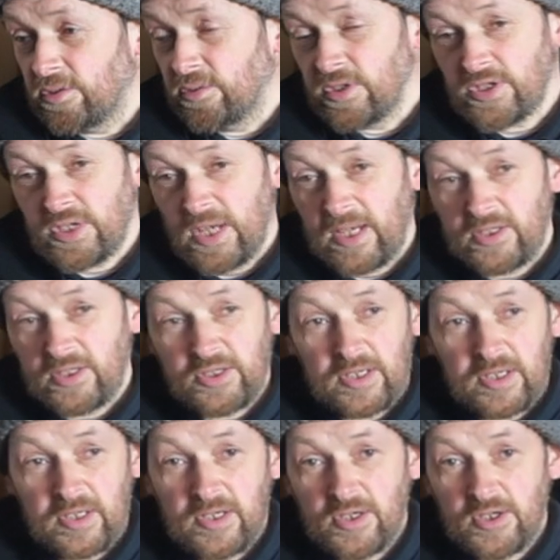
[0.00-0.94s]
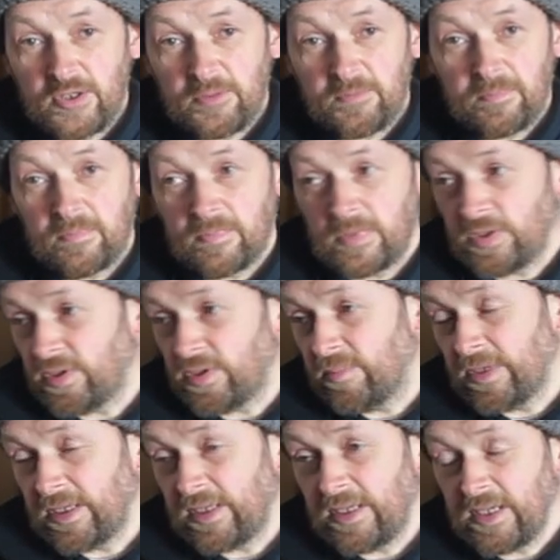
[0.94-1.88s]
the centuries, through the
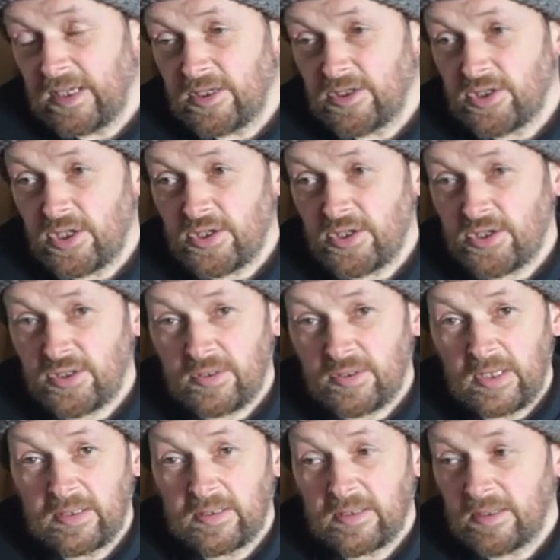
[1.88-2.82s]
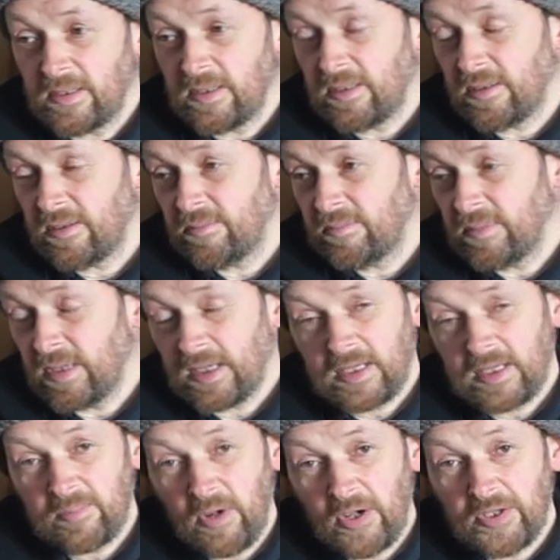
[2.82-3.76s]
Middle Ages into the
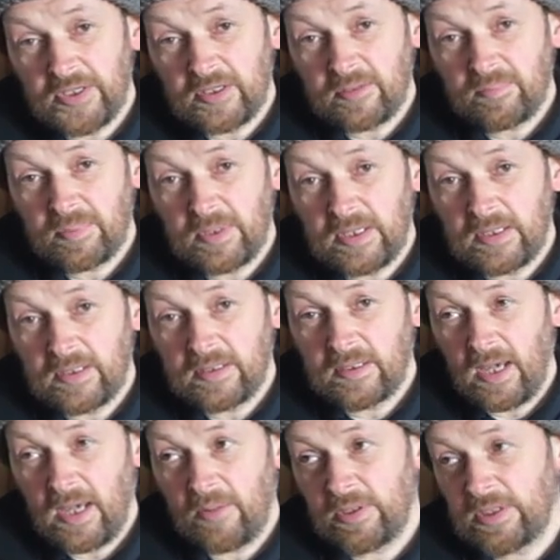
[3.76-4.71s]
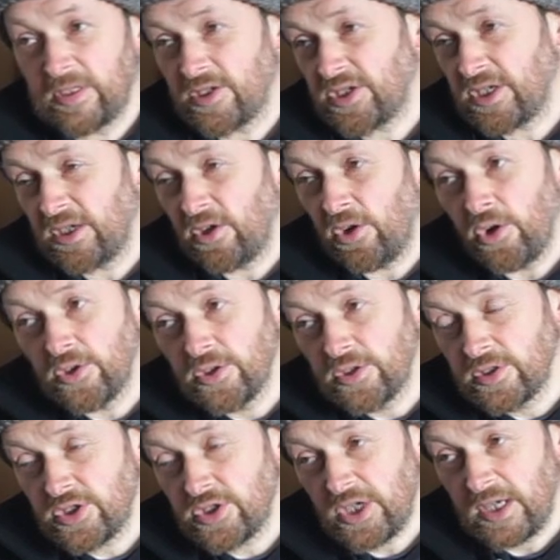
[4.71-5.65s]
early modern period, I wouldn't say
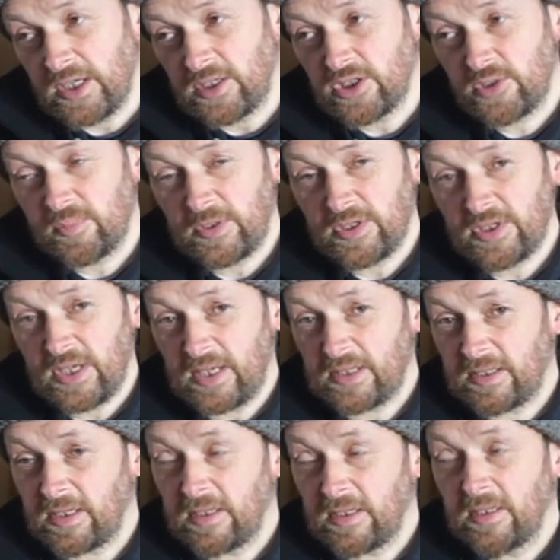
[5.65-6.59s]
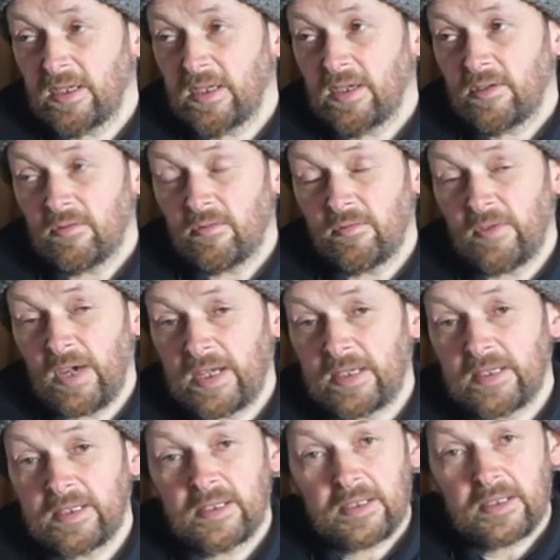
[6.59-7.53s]
unchanged, but certainly
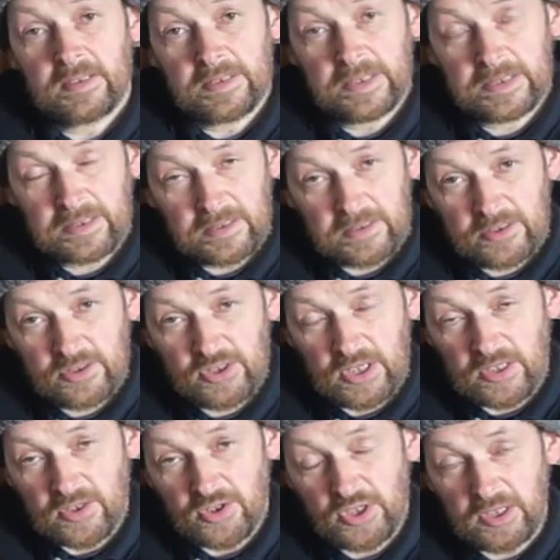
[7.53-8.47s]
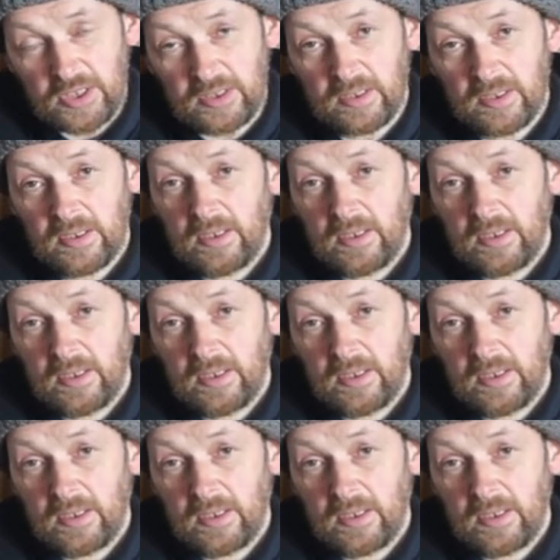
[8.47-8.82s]
very little changing.